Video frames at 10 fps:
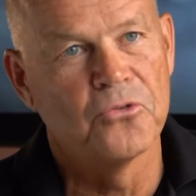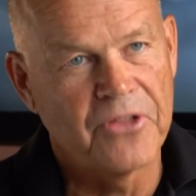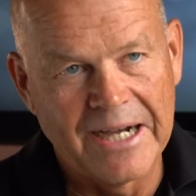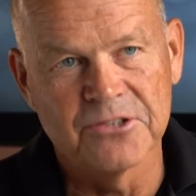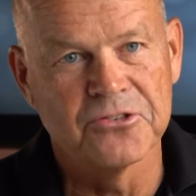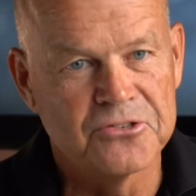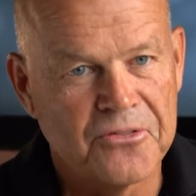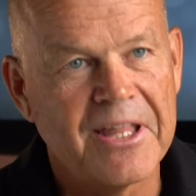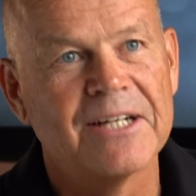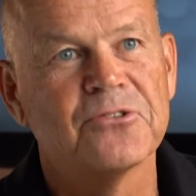thousands
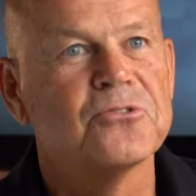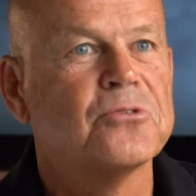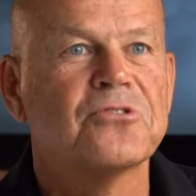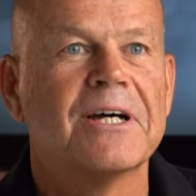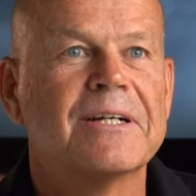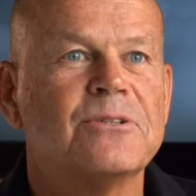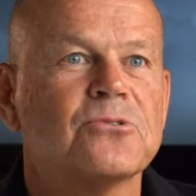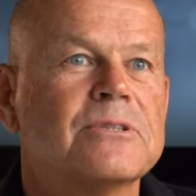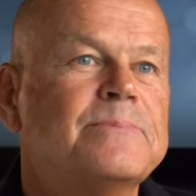and thousands of cycles.